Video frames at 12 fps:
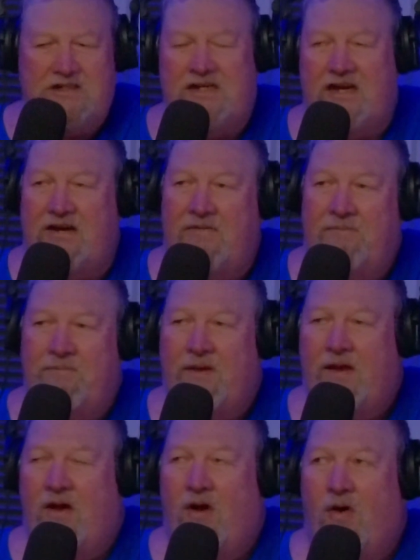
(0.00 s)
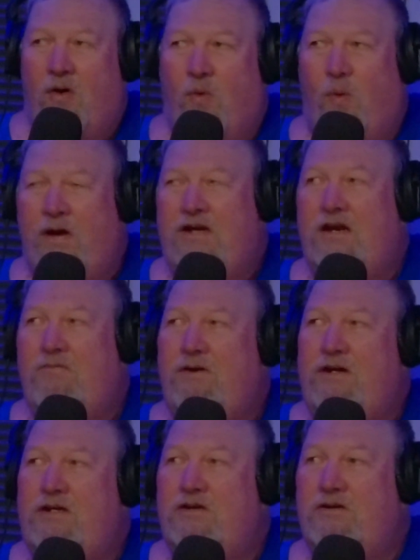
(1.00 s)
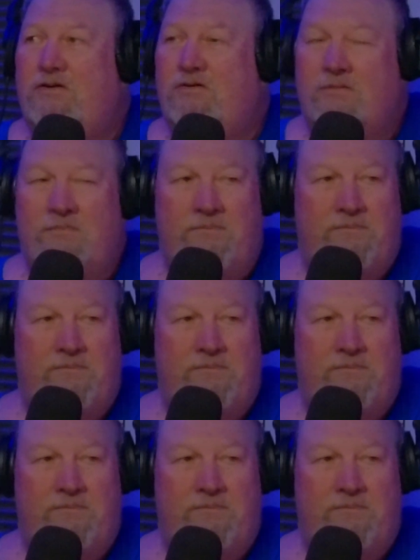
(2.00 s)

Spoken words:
said, "What can we do